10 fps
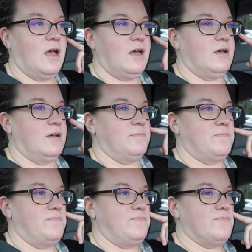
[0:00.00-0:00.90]

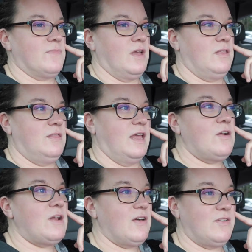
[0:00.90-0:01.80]
they
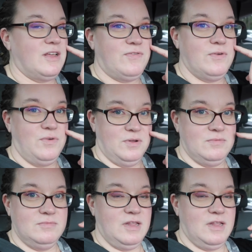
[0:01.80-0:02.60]
don't have any food.